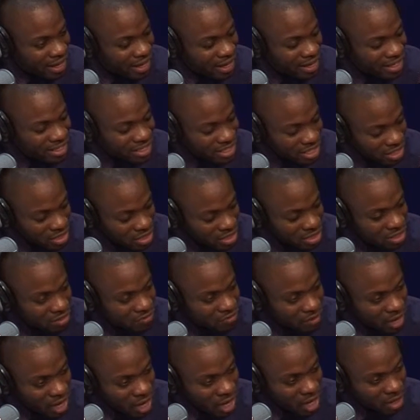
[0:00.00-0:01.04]
executive
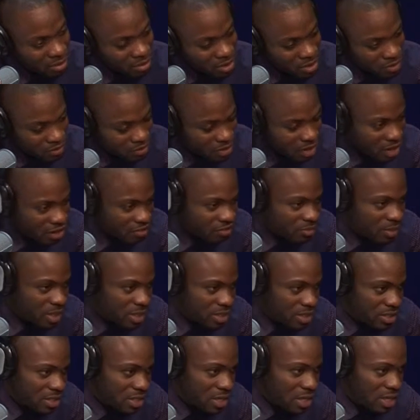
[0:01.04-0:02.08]
arms of
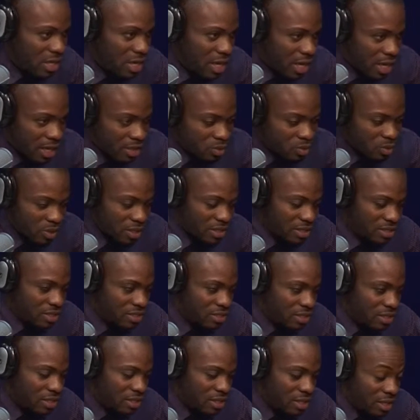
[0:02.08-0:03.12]
government as well as
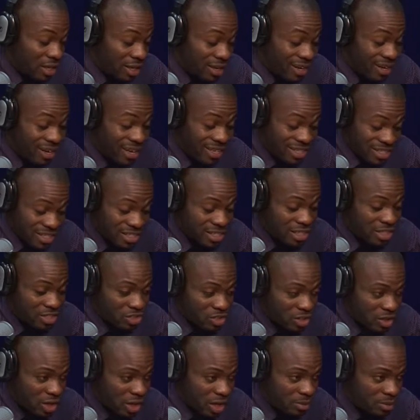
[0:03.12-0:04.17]
the
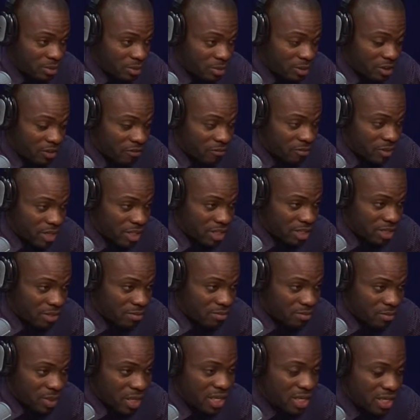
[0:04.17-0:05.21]
legislature arms of government
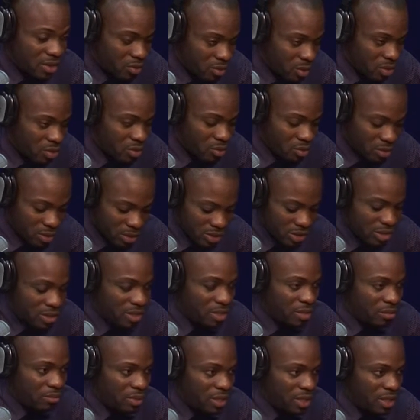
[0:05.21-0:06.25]
be? What's it
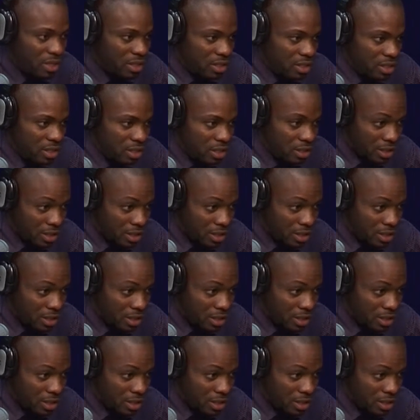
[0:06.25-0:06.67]
going to be?